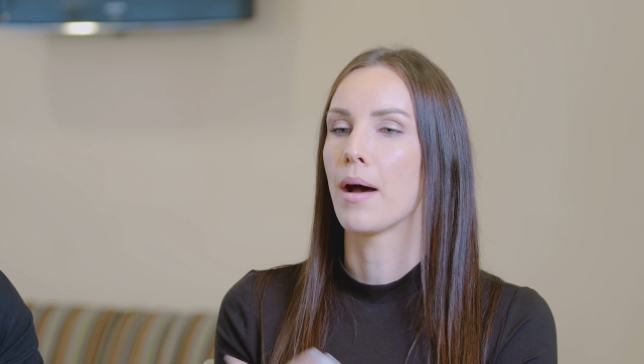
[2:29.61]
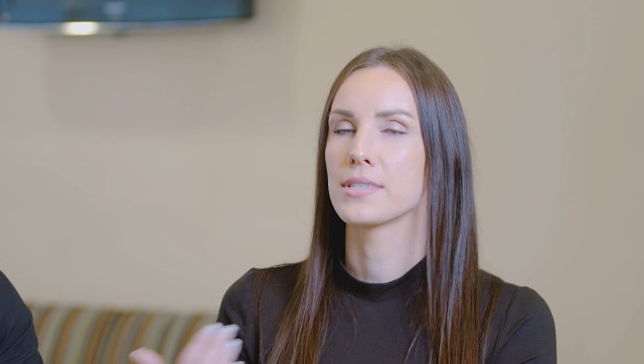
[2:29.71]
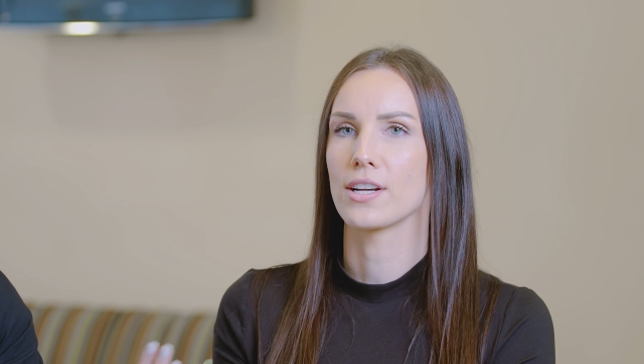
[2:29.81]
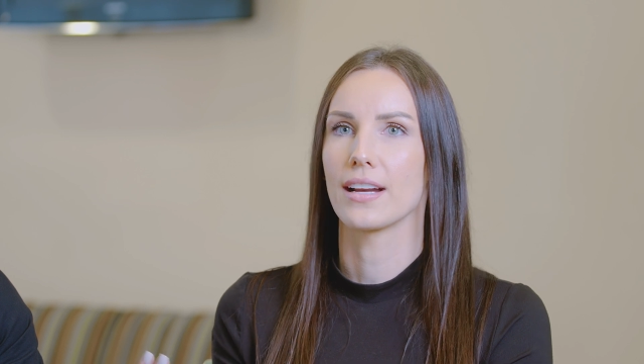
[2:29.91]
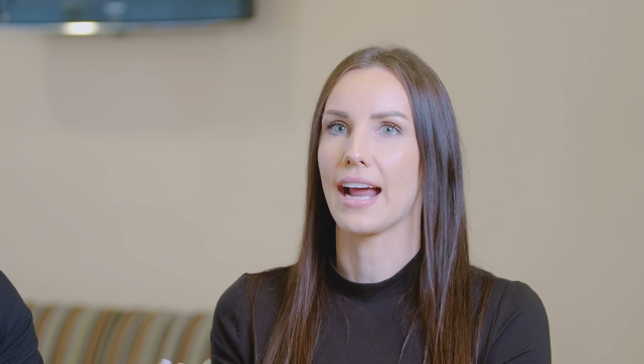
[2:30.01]

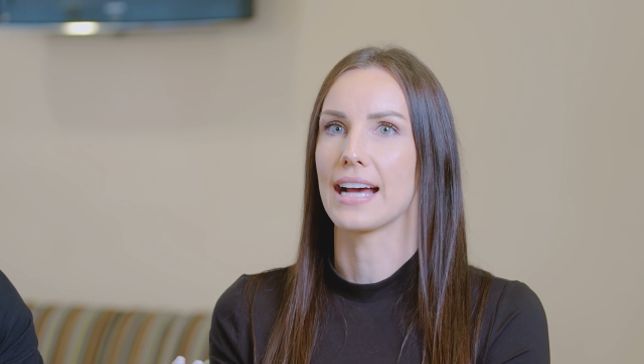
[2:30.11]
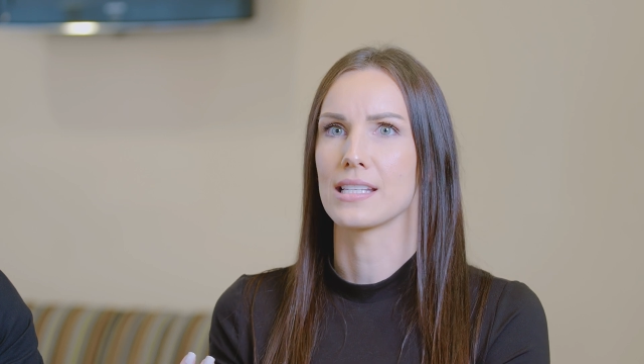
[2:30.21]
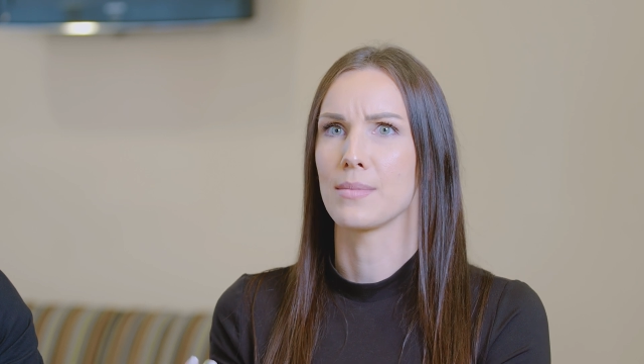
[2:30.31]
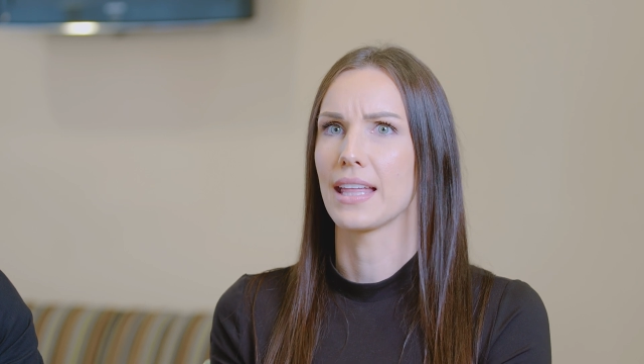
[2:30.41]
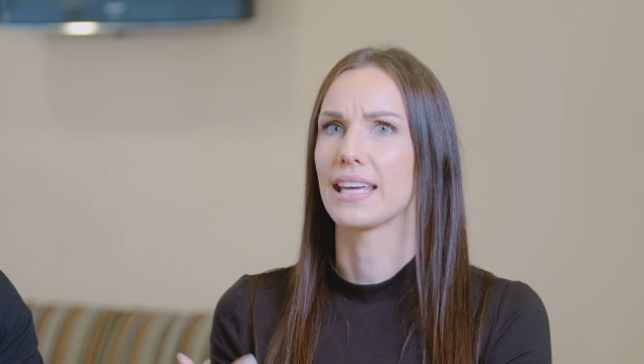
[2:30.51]
mom started
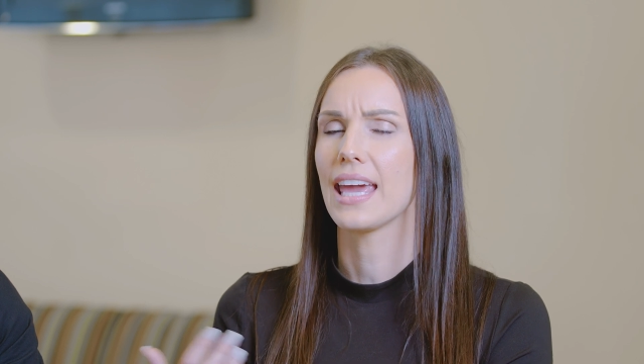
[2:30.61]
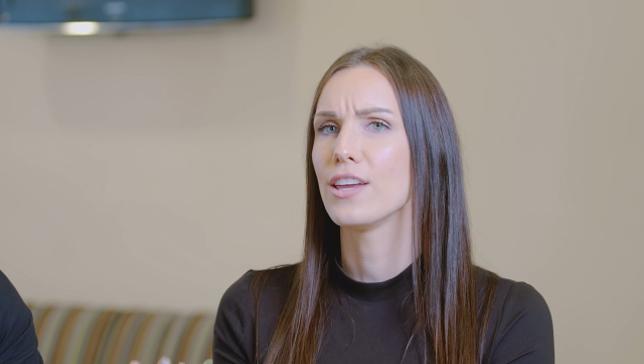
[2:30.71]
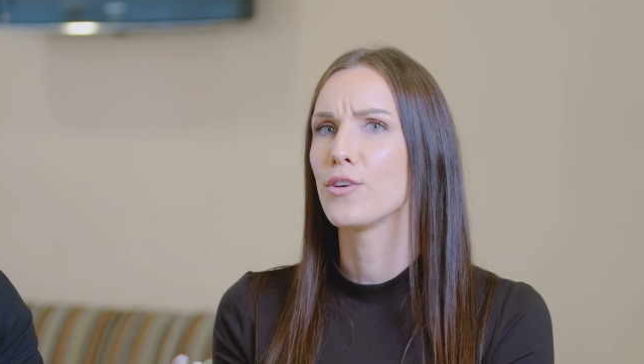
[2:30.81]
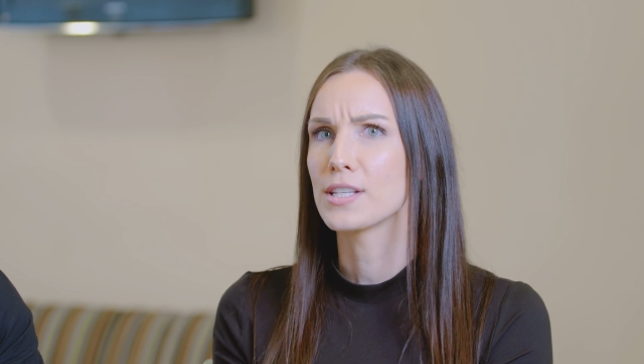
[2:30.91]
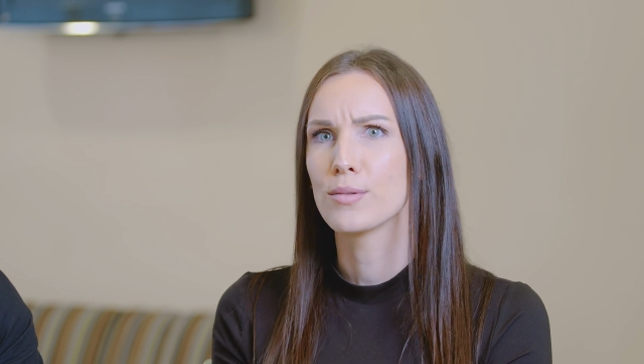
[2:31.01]
asking me, like,
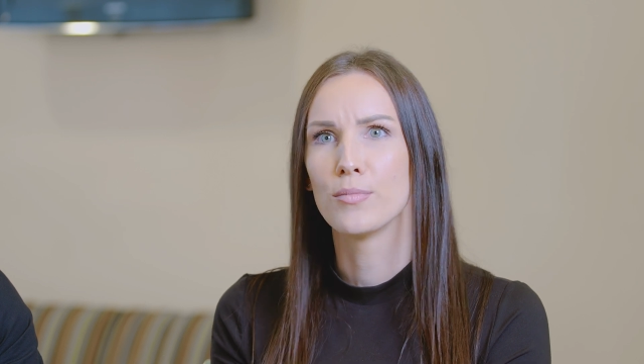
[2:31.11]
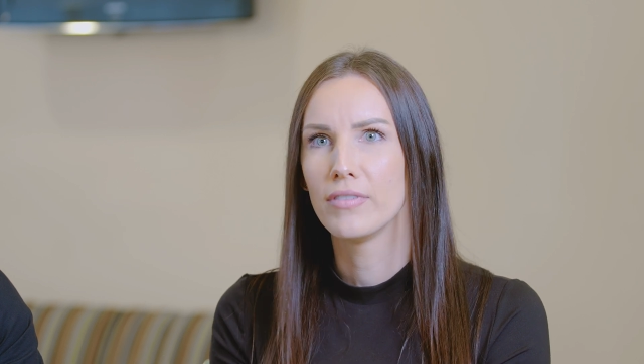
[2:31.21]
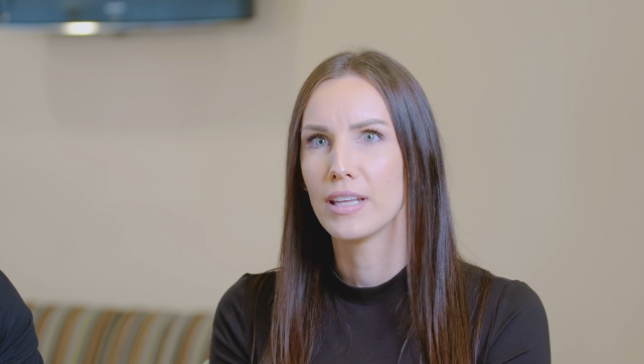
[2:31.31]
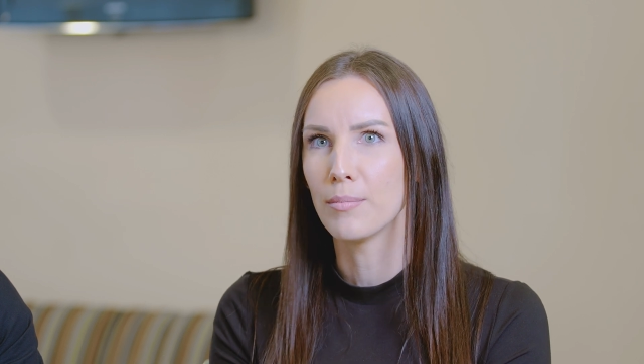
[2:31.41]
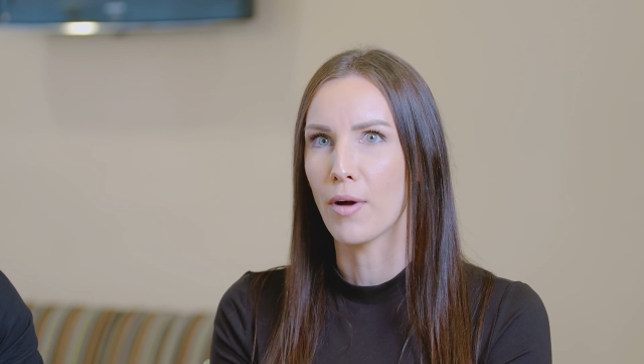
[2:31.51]
hey, you guys are
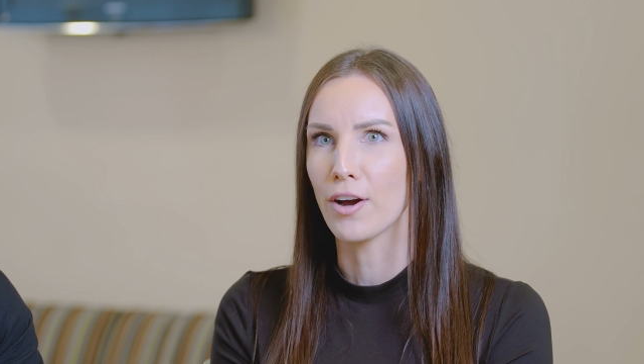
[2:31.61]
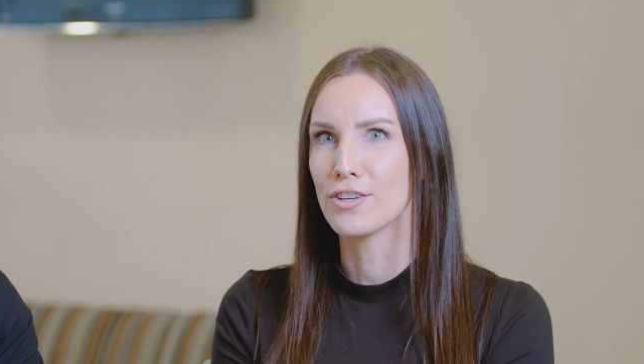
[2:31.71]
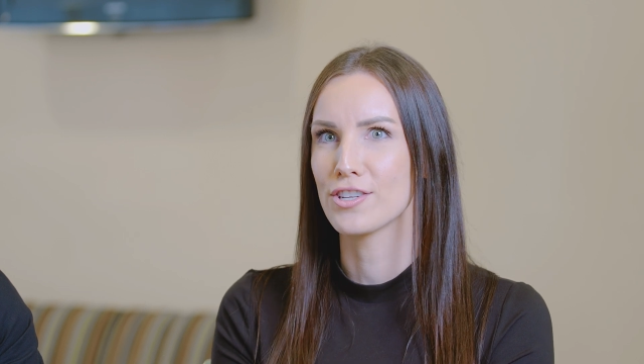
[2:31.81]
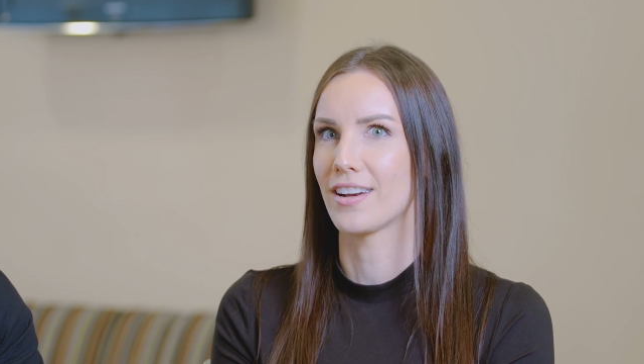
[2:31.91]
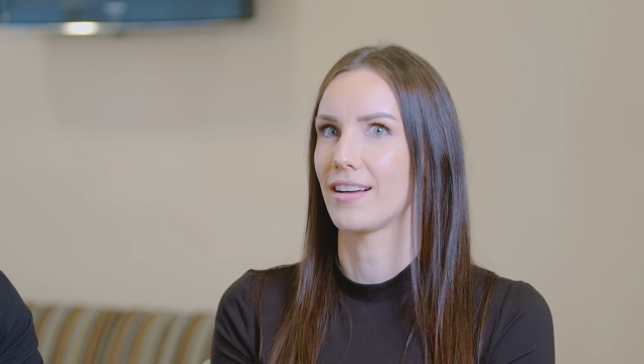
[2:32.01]
moving in
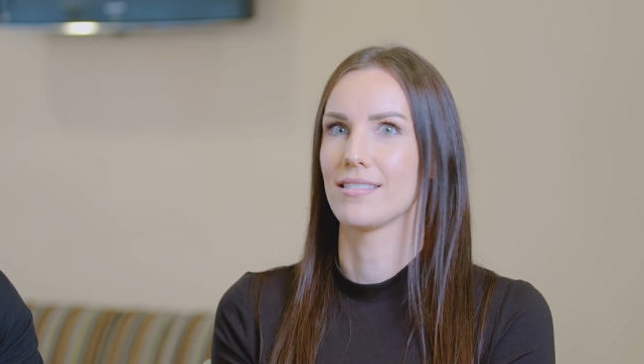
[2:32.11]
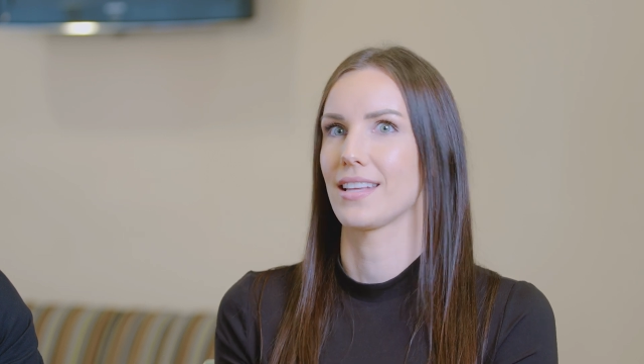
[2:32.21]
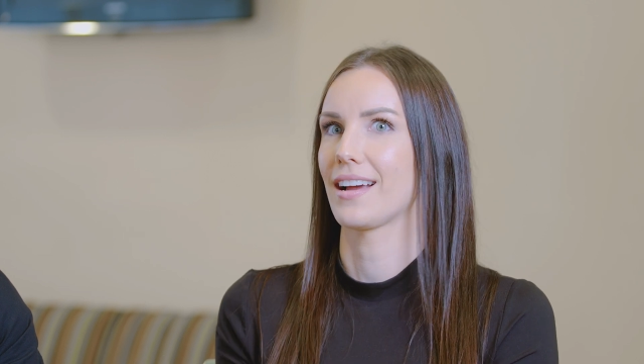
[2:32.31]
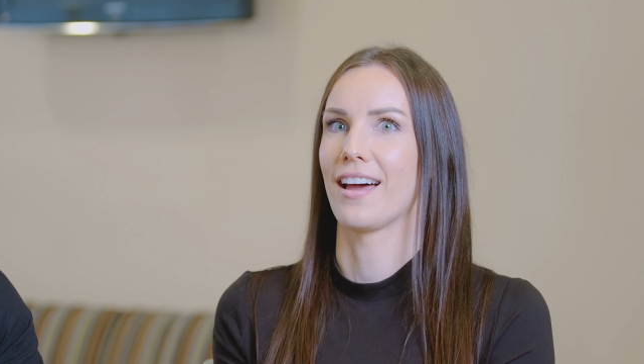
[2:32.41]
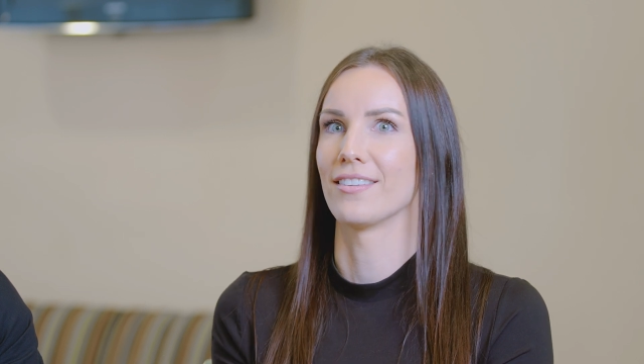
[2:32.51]
March? And I
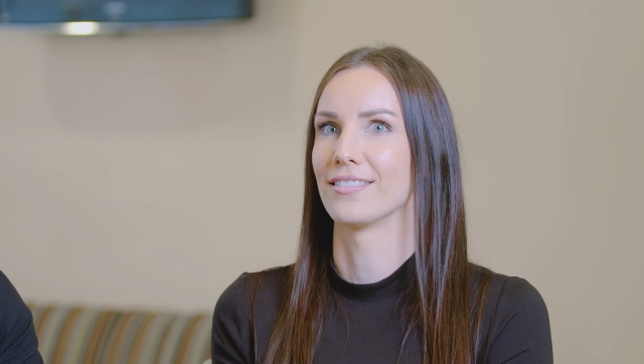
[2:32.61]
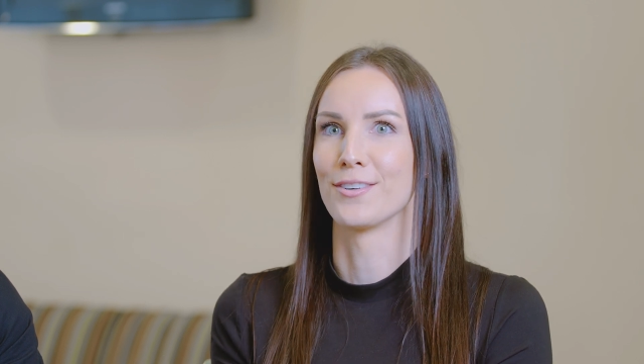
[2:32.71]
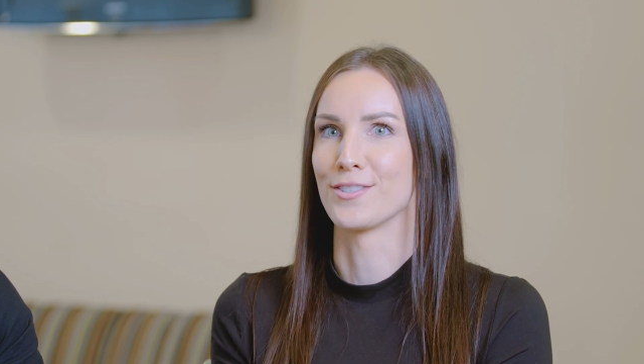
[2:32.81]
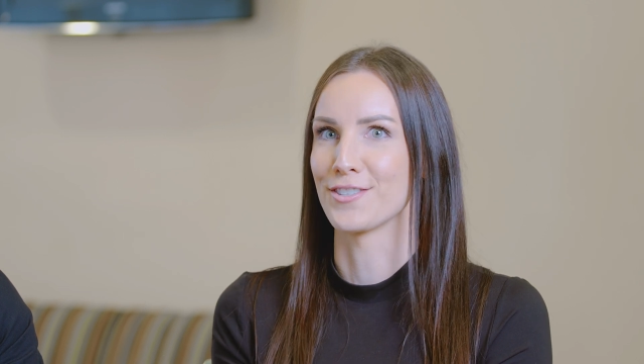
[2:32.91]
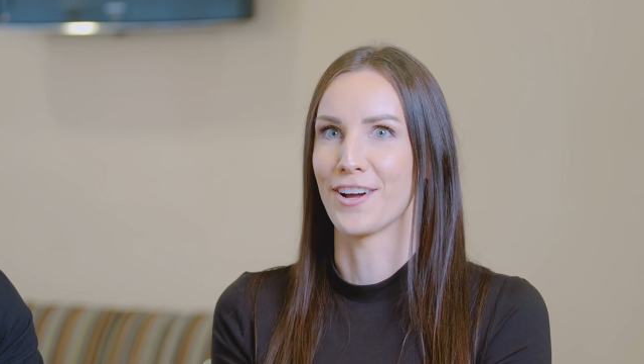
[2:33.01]
was like, I don't
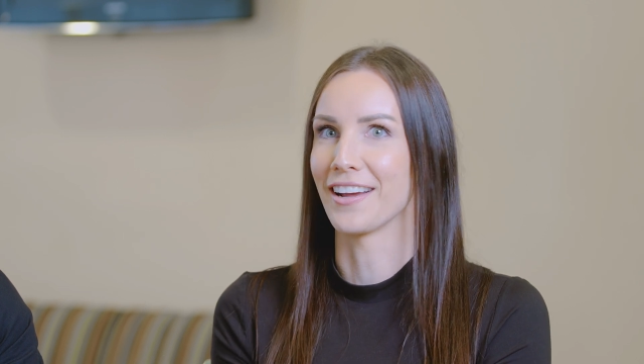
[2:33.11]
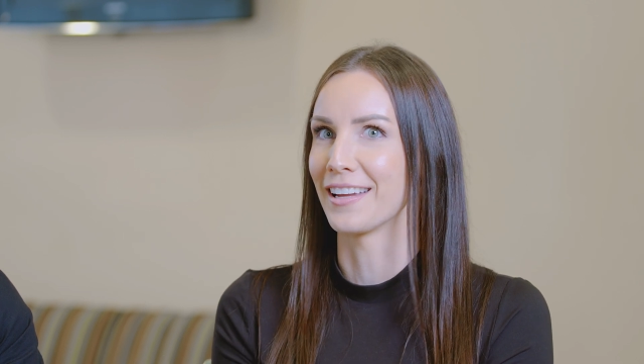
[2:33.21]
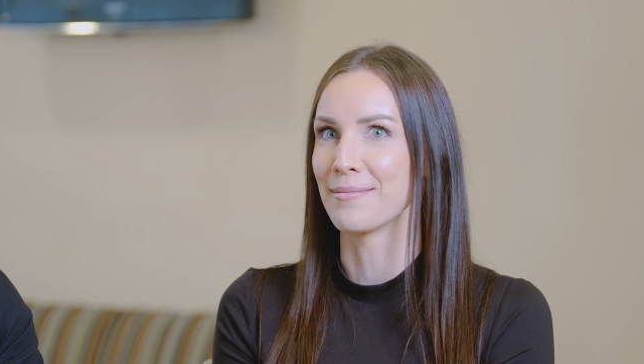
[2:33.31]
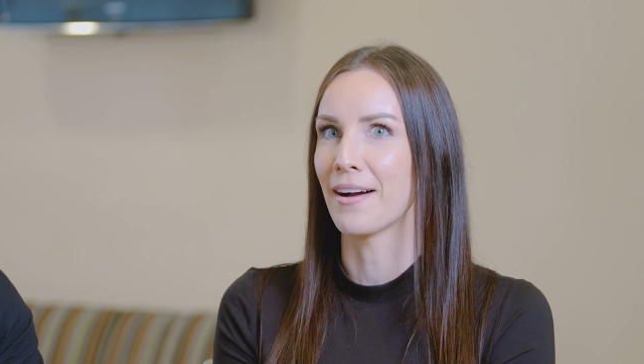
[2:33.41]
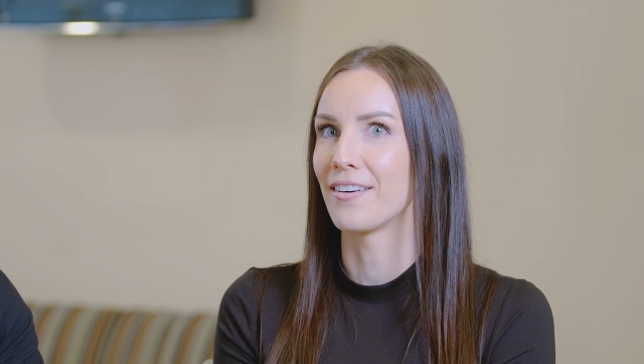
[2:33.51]
know what you're
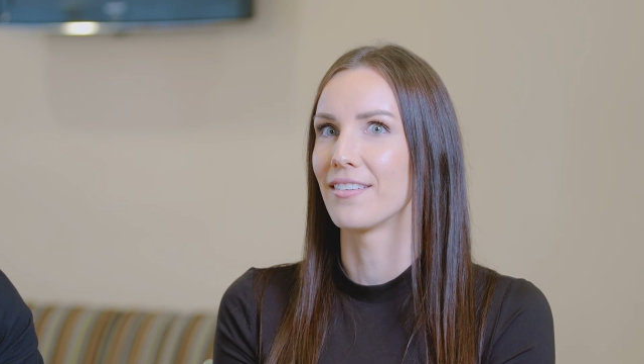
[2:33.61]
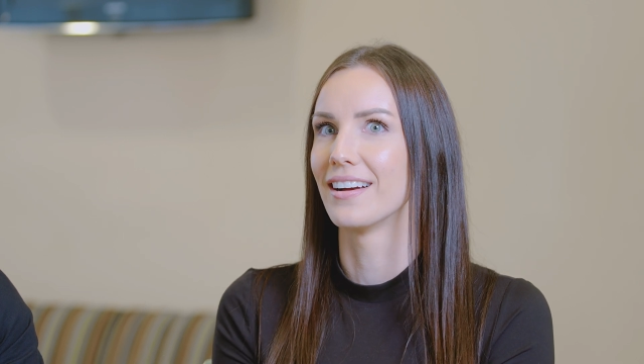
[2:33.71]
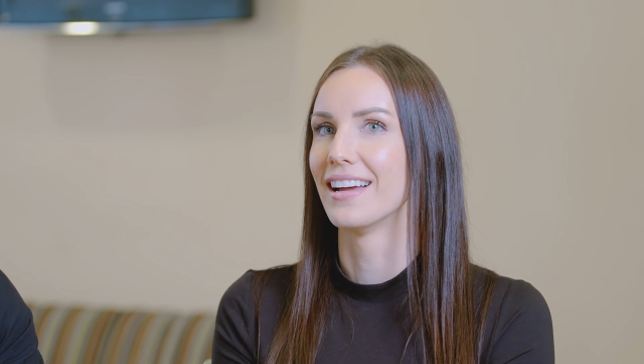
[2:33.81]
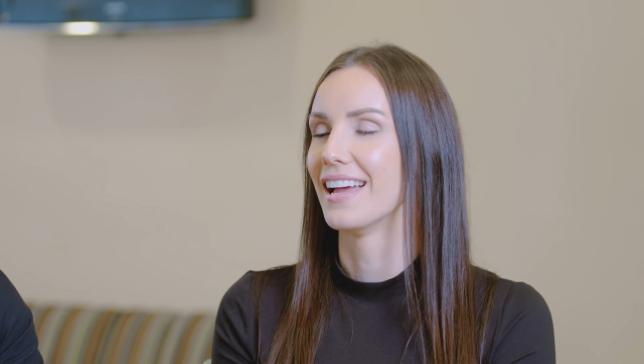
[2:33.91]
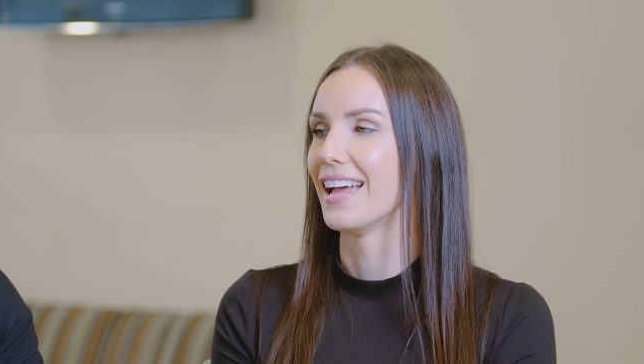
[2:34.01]
talking
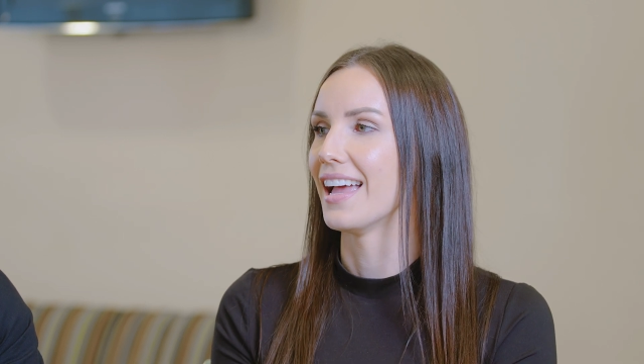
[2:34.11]
about.